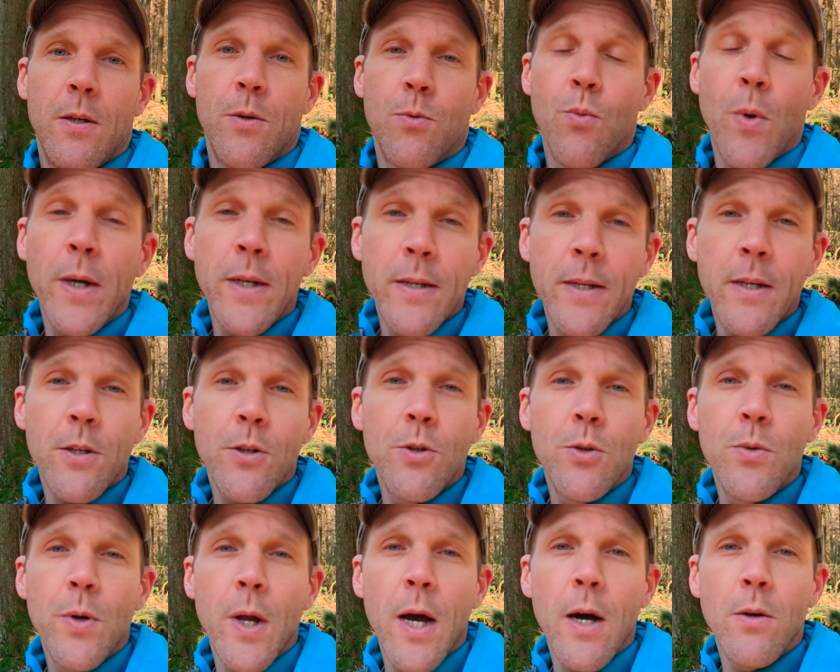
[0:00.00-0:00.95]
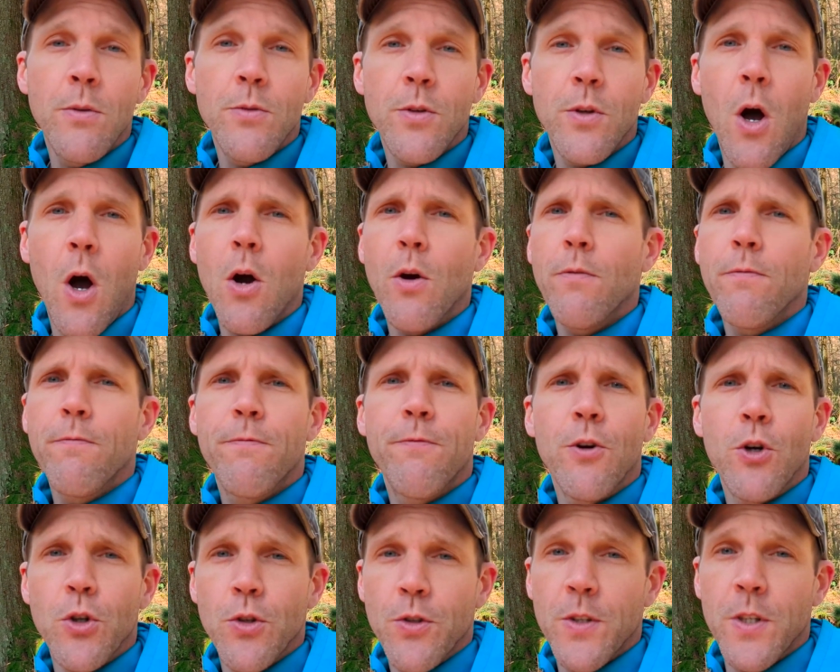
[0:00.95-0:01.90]
Red tick coonhounds are
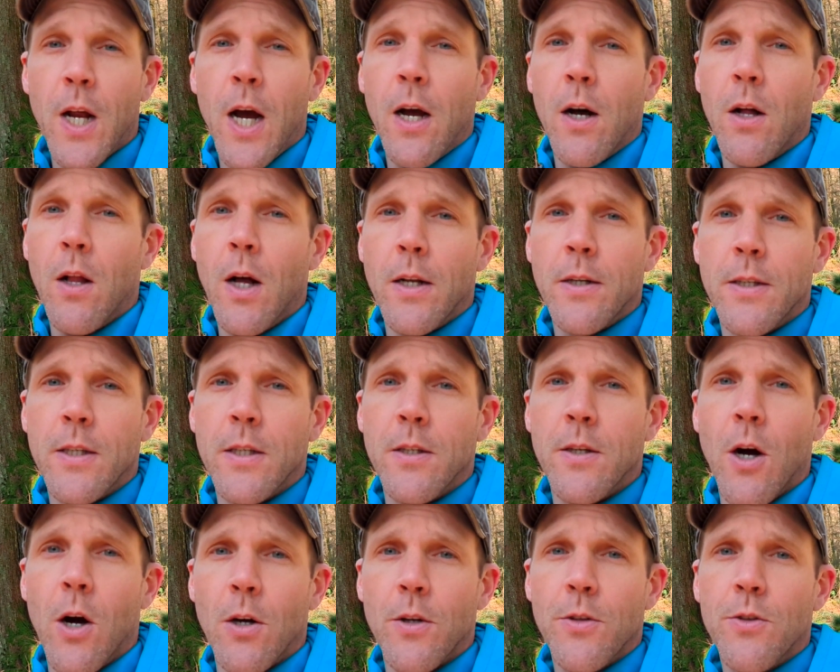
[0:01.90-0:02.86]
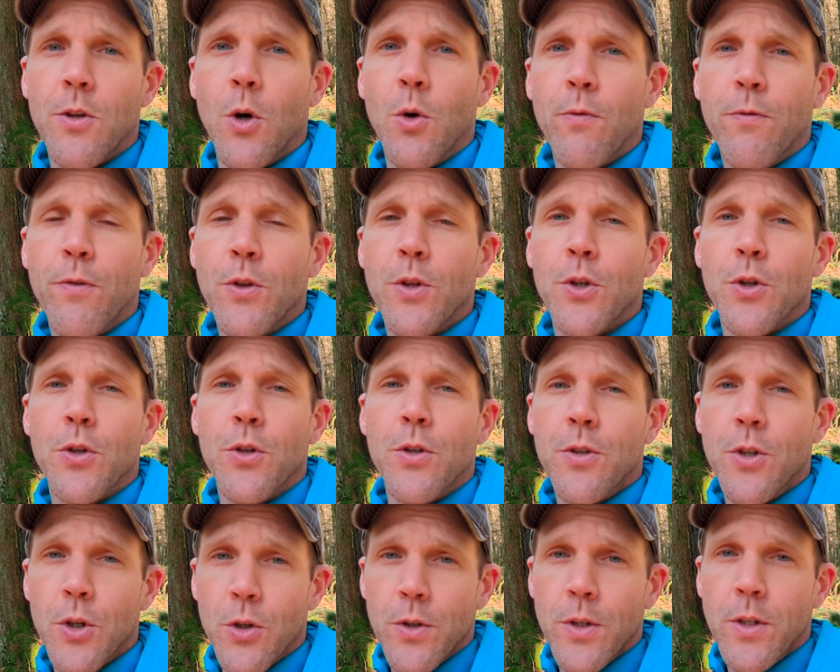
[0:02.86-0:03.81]
versatile hunting dogs known for their
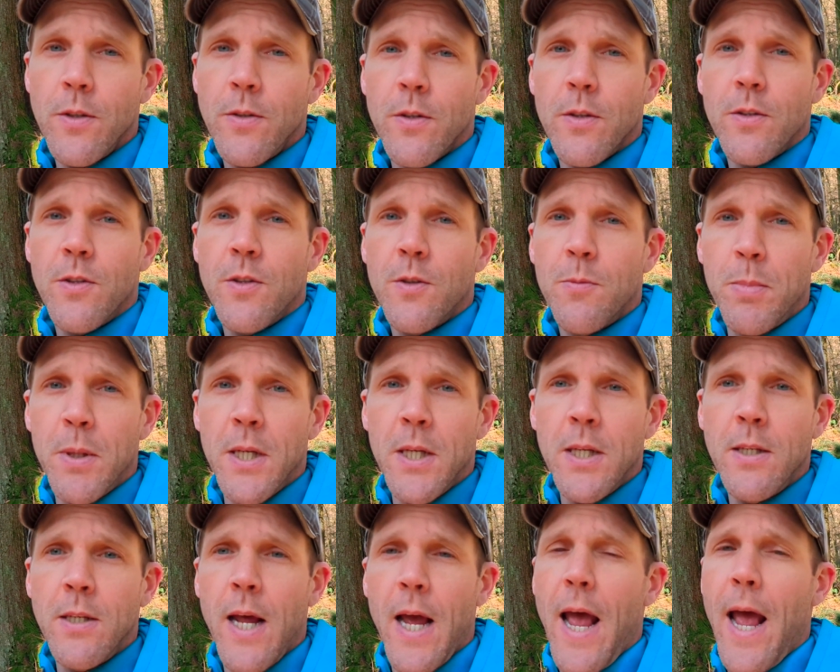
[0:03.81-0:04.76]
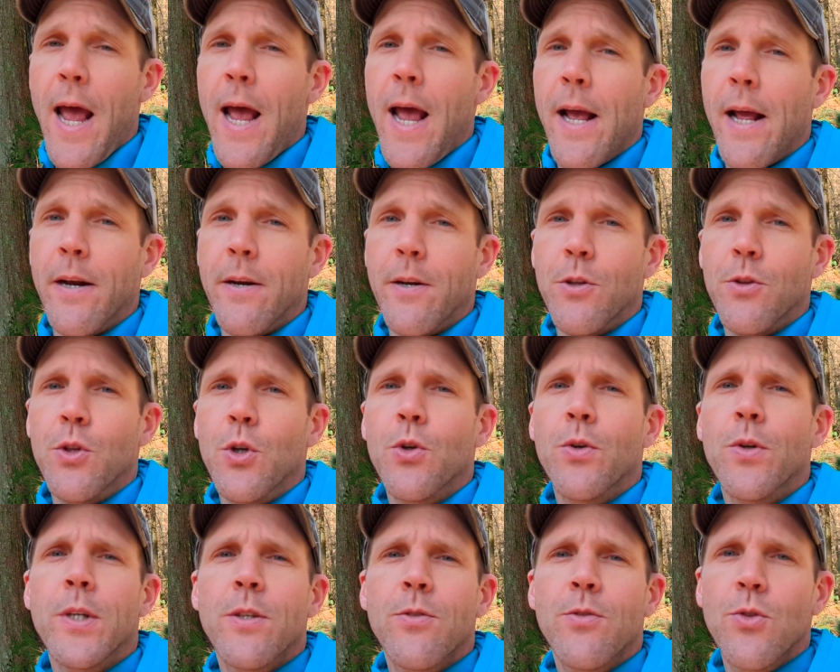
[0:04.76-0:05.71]
endurance, speed, and
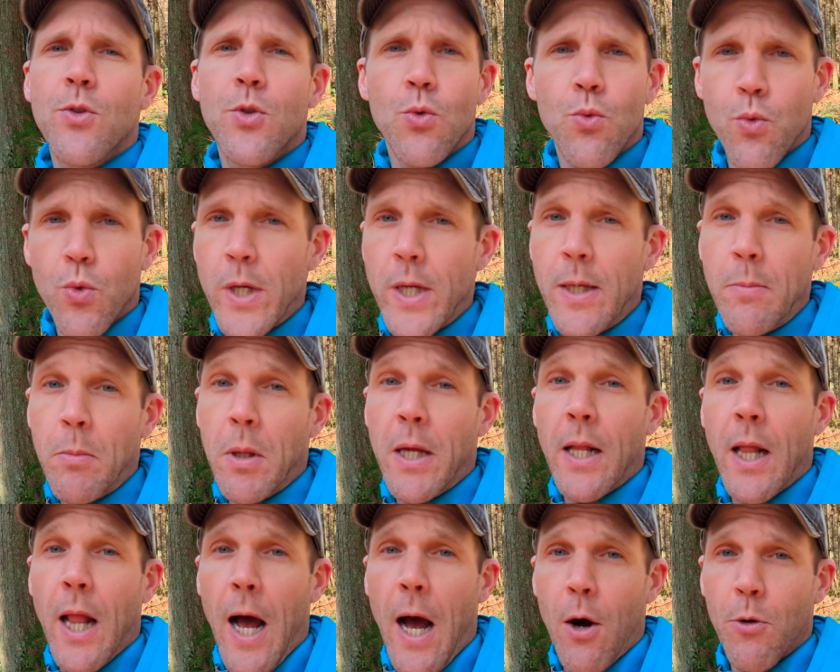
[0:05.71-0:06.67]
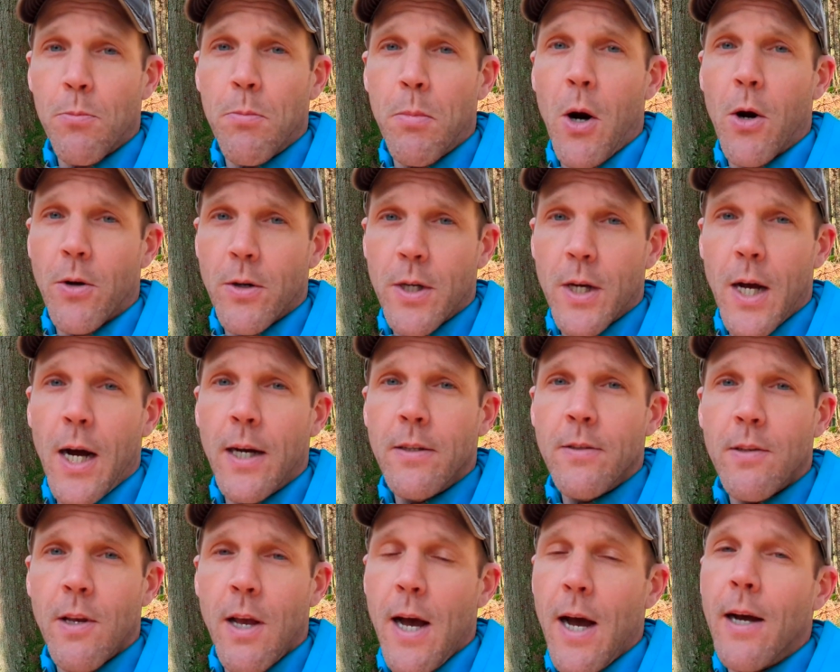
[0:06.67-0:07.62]
their extremely loud bark,
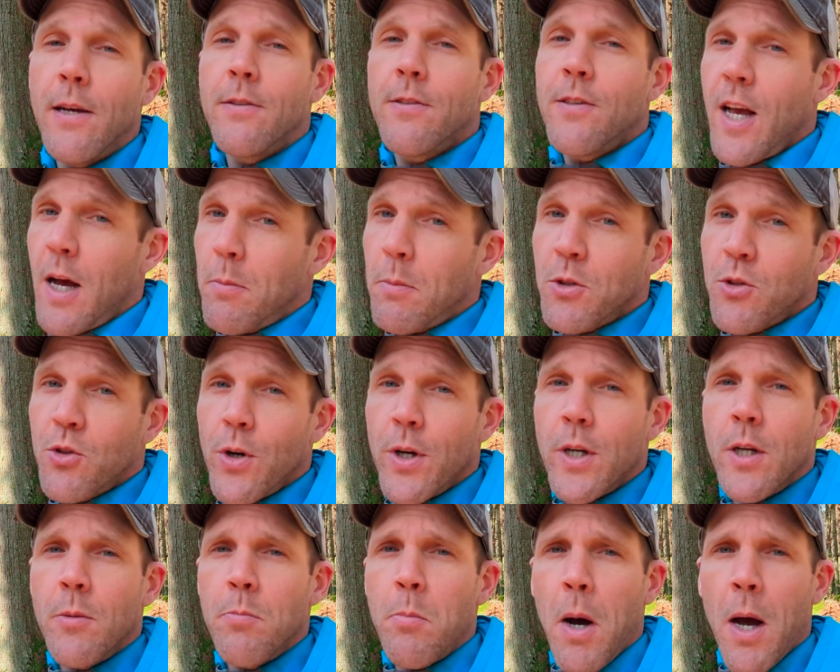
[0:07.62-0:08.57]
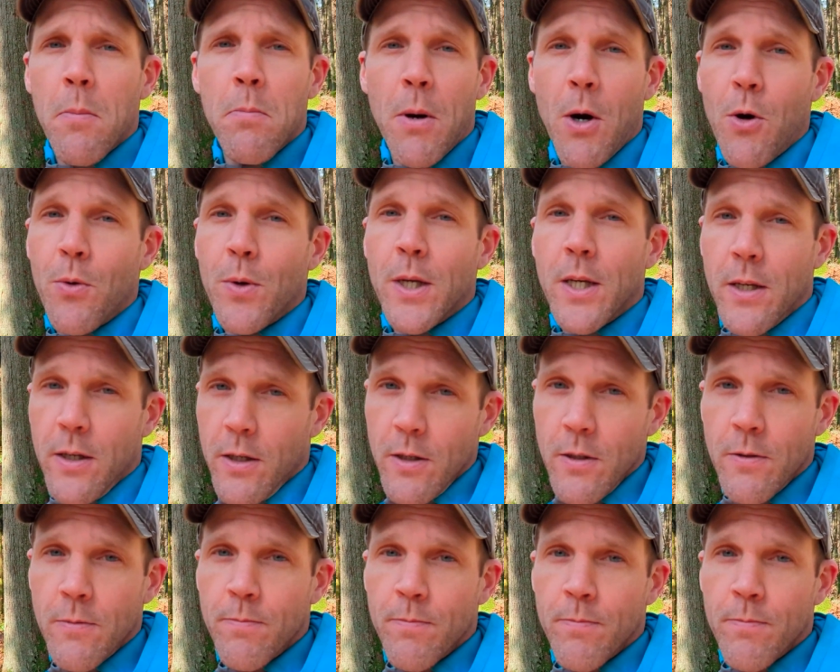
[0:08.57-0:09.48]
guys, as demonstrated by Bowie here.